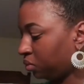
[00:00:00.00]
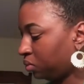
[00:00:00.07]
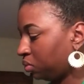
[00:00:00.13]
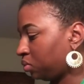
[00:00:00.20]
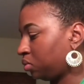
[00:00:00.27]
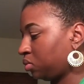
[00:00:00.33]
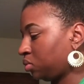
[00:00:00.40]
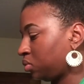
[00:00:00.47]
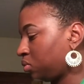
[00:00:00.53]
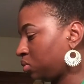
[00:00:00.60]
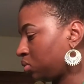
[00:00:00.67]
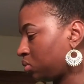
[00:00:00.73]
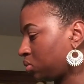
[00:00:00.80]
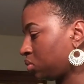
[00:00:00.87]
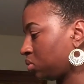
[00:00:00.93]
at the
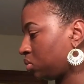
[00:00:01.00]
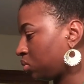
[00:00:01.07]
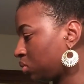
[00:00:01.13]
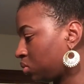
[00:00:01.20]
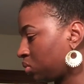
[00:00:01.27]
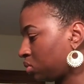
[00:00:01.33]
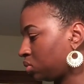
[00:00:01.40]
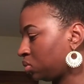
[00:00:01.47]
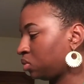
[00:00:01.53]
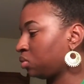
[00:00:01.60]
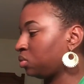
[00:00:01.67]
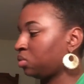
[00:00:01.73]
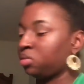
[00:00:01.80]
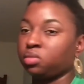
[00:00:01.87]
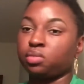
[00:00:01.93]
top,
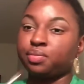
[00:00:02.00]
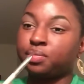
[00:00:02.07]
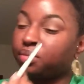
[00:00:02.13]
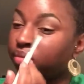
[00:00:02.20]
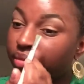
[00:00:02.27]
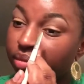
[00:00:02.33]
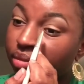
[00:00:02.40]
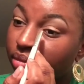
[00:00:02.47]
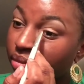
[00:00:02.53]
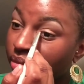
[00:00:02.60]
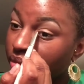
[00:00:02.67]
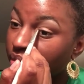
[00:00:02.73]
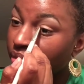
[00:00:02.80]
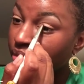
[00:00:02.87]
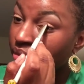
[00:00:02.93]
and I
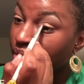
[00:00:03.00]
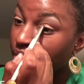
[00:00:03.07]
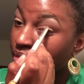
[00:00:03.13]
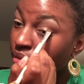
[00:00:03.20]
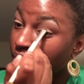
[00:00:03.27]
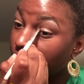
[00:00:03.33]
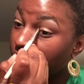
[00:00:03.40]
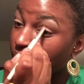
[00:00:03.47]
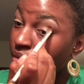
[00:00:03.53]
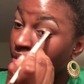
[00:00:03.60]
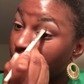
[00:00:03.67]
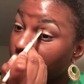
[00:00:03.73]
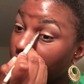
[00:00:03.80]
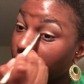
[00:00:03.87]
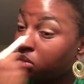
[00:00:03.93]
started applying that
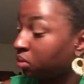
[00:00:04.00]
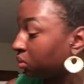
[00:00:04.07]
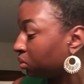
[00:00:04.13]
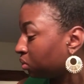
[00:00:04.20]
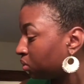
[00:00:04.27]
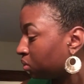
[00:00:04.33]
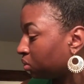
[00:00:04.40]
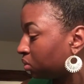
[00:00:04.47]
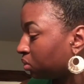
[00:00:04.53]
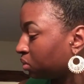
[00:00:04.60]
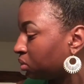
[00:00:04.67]
as well.